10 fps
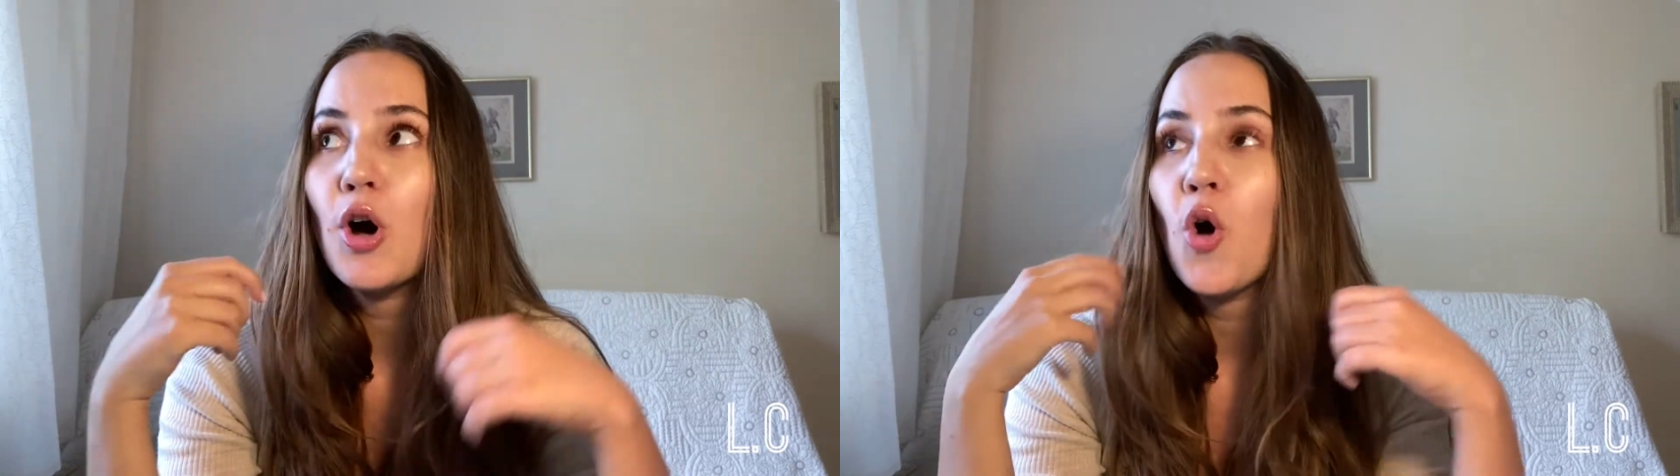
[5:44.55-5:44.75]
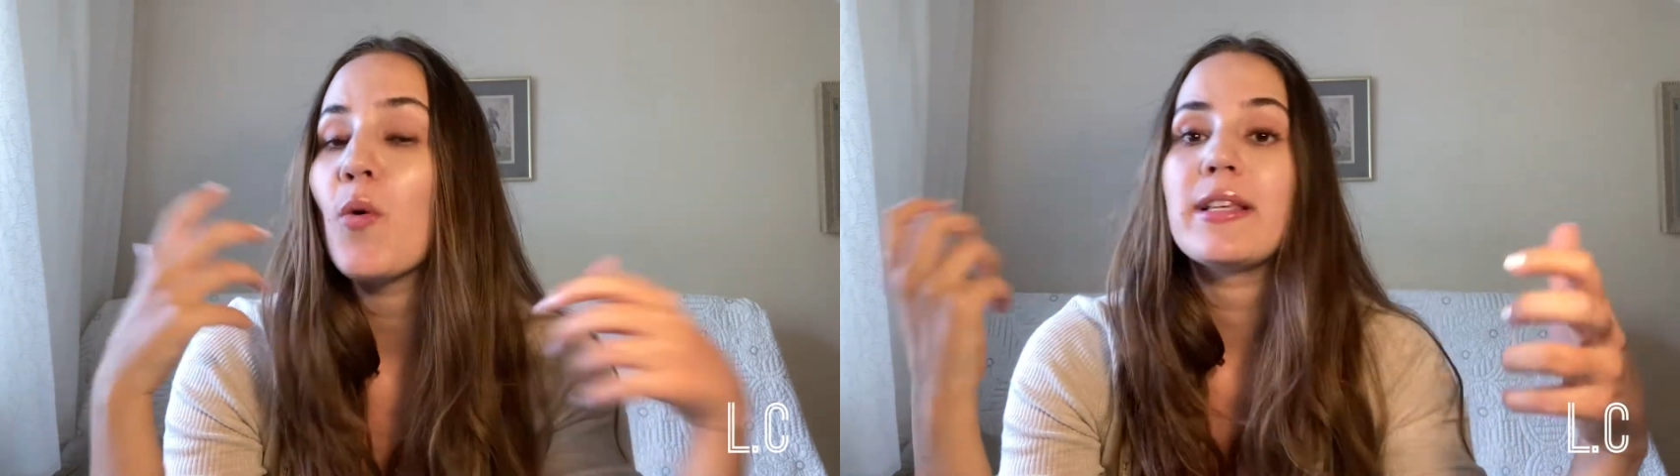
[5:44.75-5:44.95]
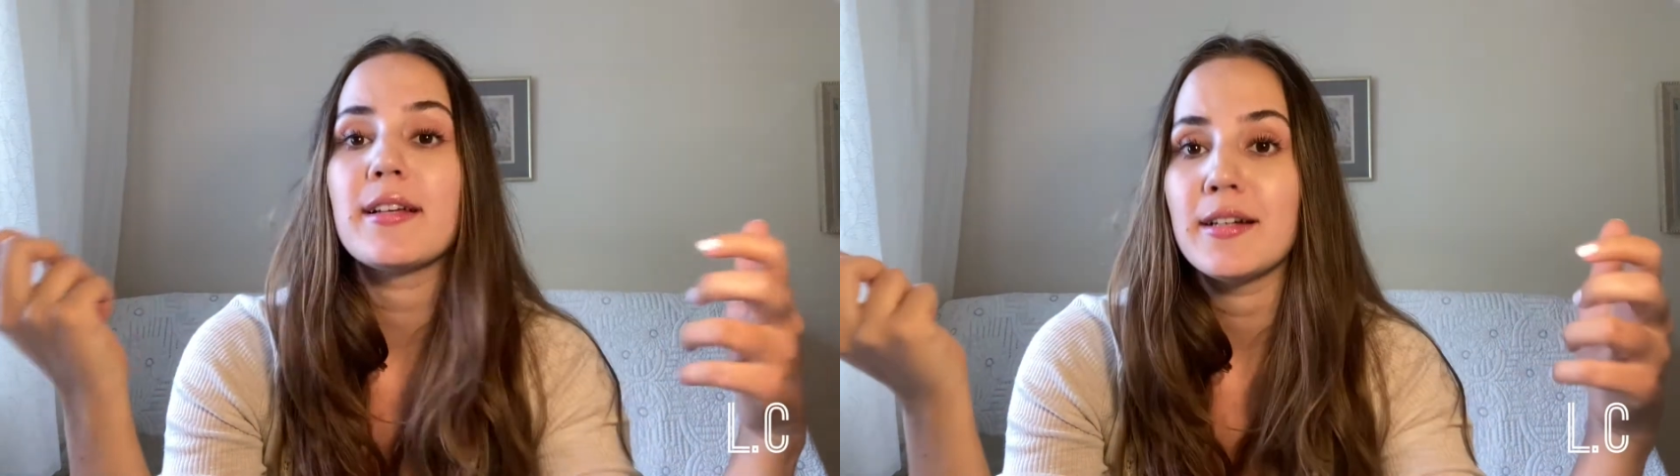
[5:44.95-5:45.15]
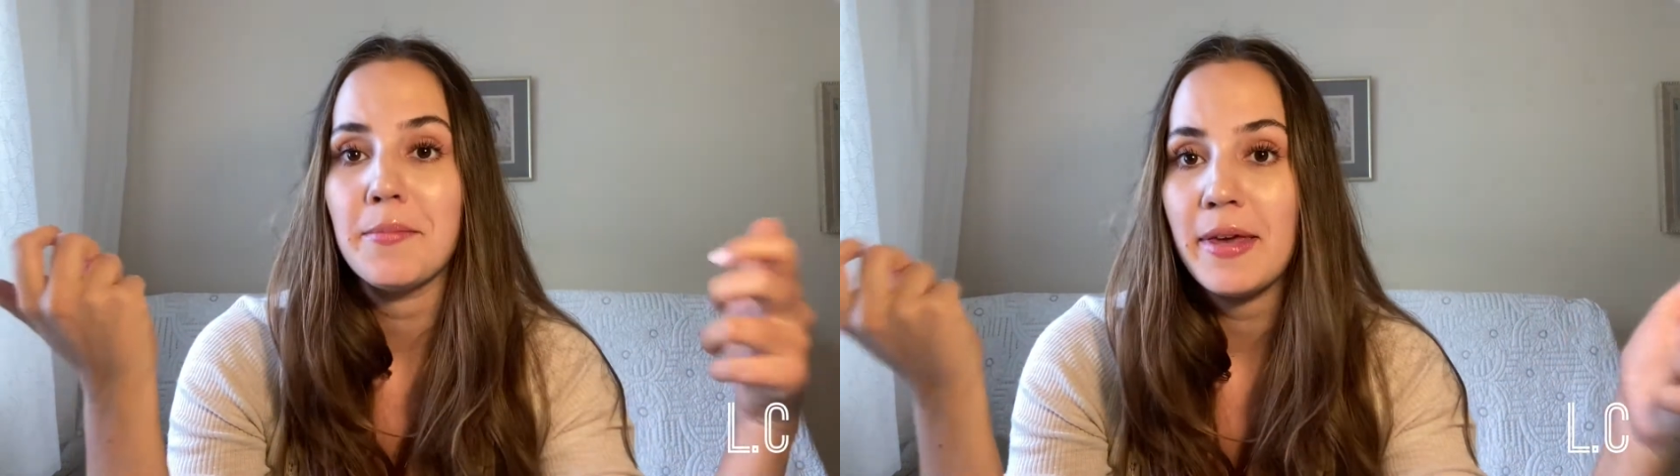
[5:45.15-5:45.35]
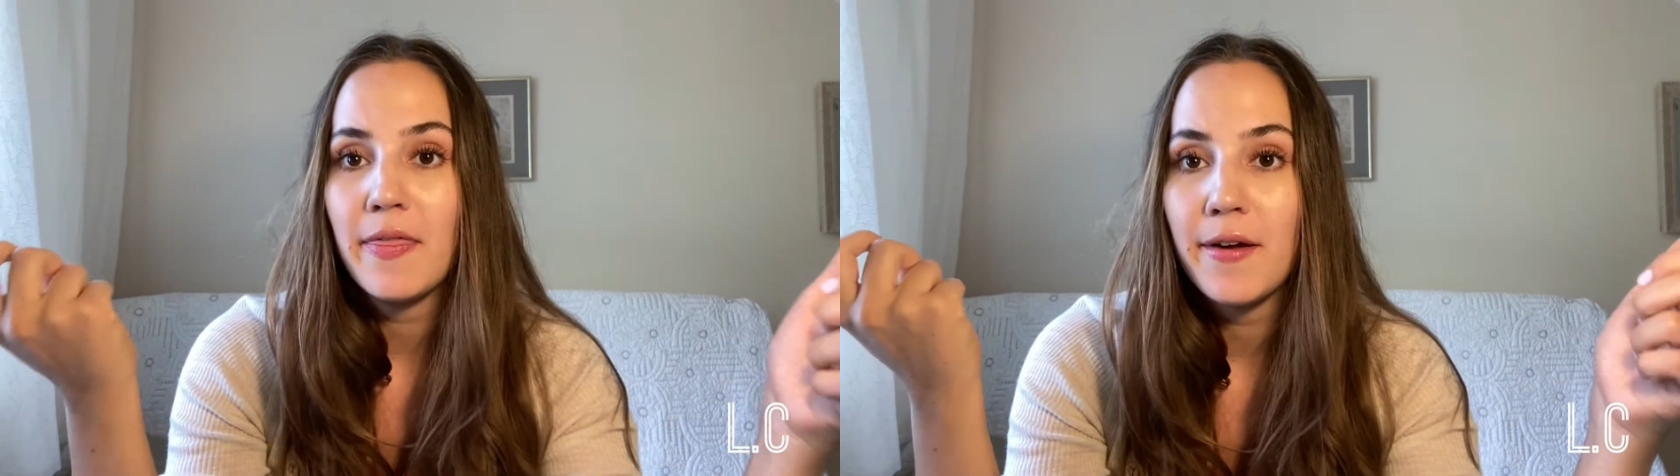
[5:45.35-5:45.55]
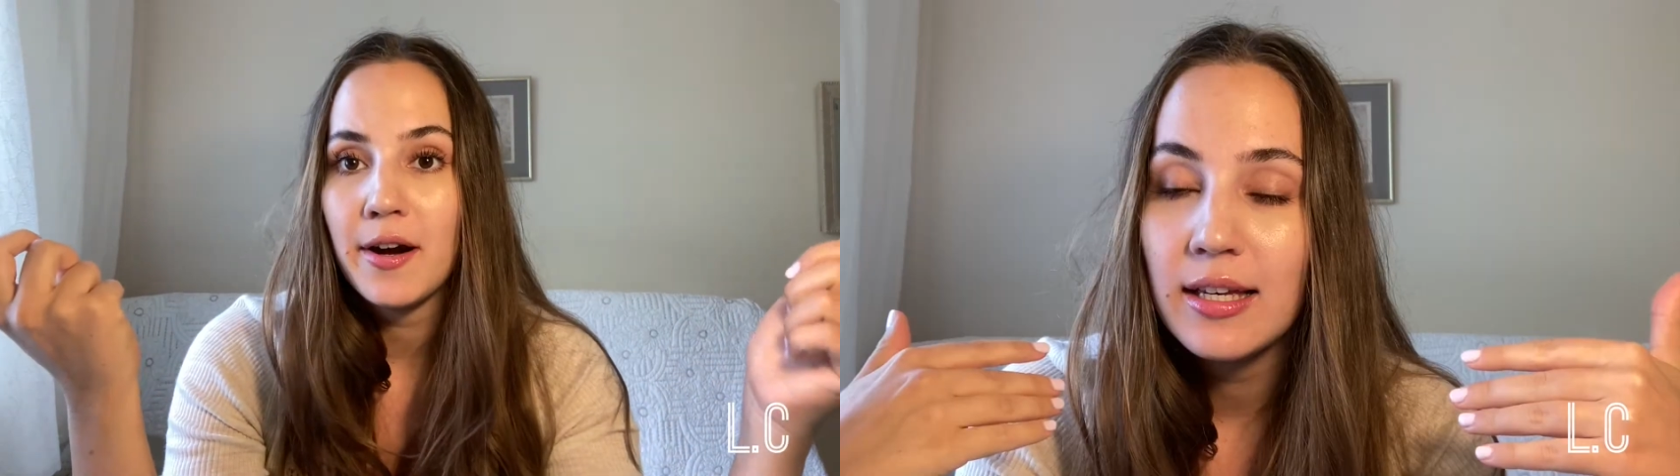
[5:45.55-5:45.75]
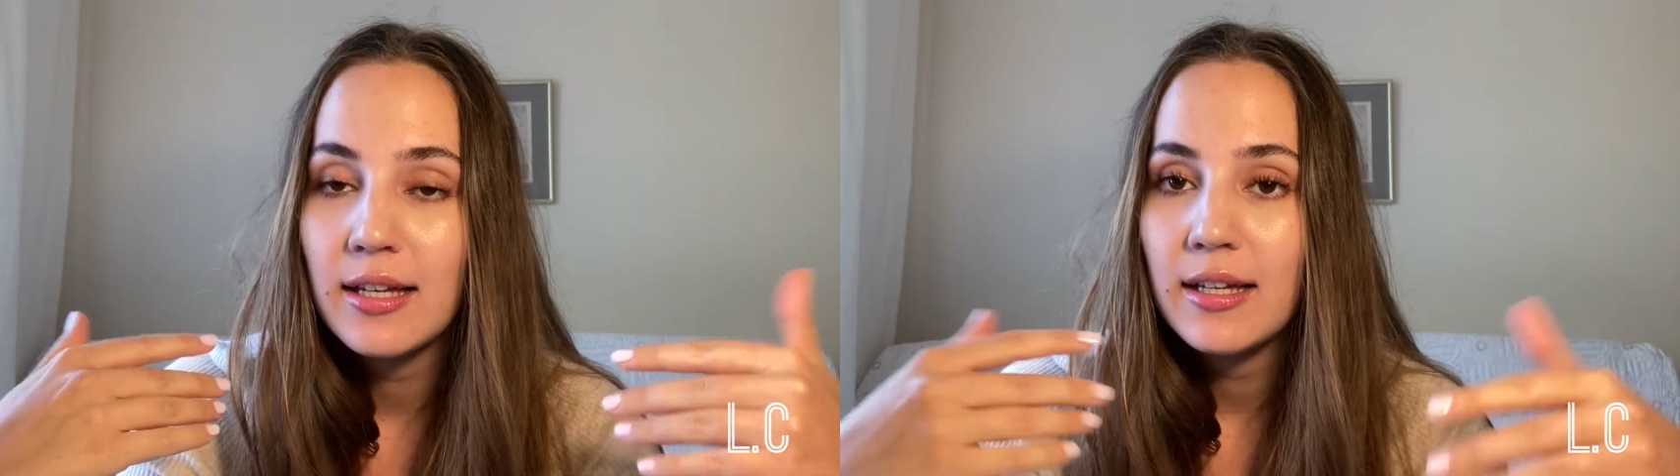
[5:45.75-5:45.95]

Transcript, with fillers: always going to be there,